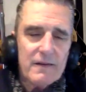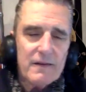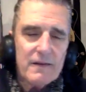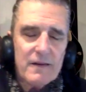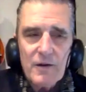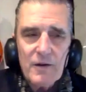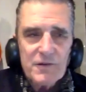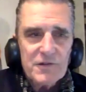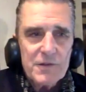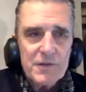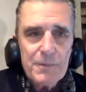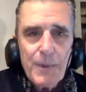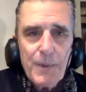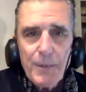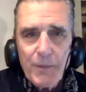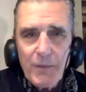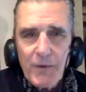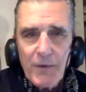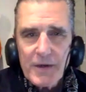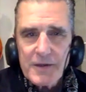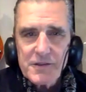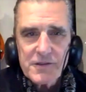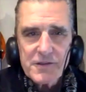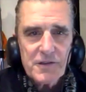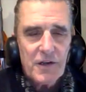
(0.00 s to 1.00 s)
some people
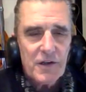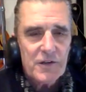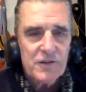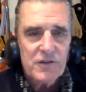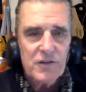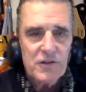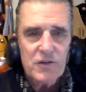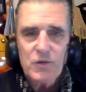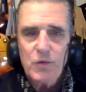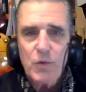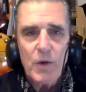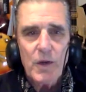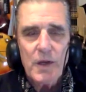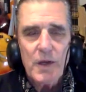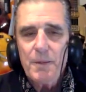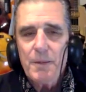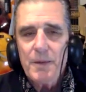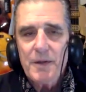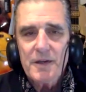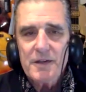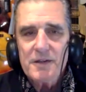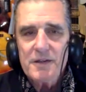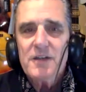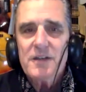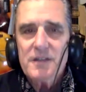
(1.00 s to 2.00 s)
write songs in 20
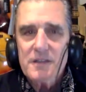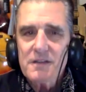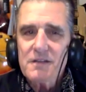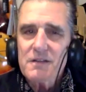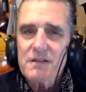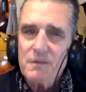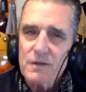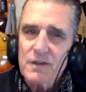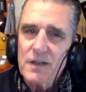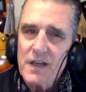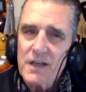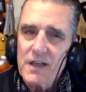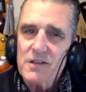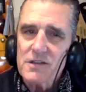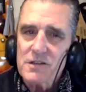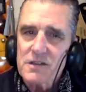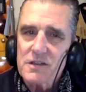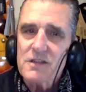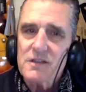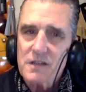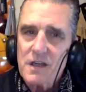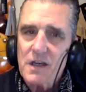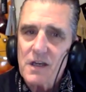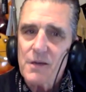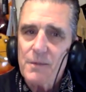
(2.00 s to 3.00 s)
minutes. It
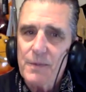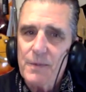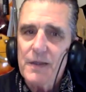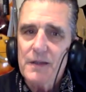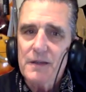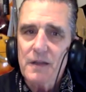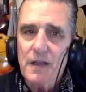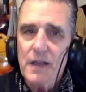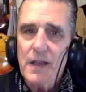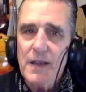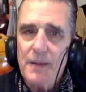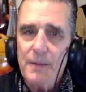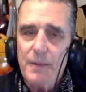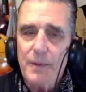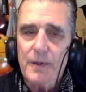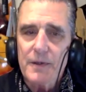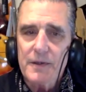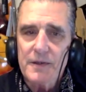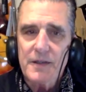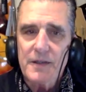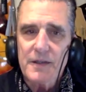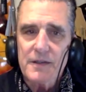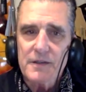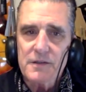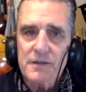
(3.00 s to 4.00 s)
can be labor
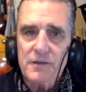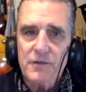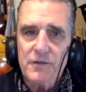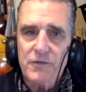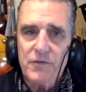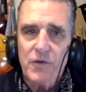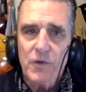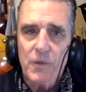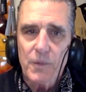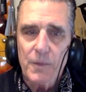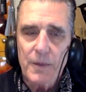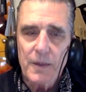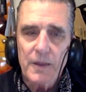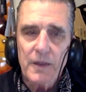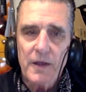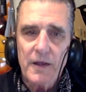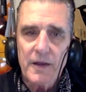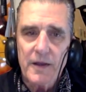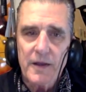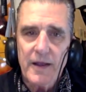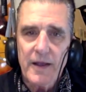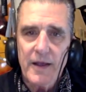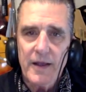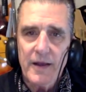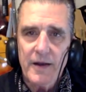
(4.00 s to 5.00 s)
intensive for me, a lot
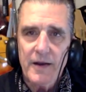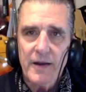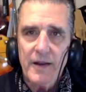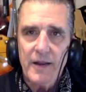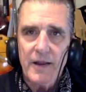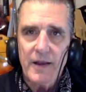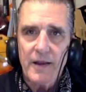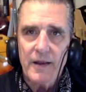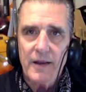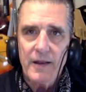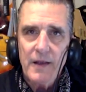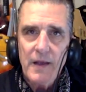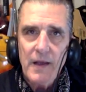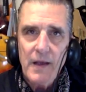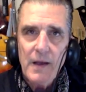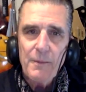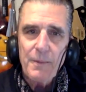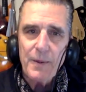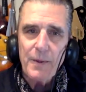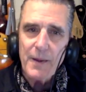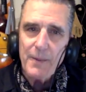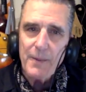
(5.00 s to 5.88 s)
of editing, but I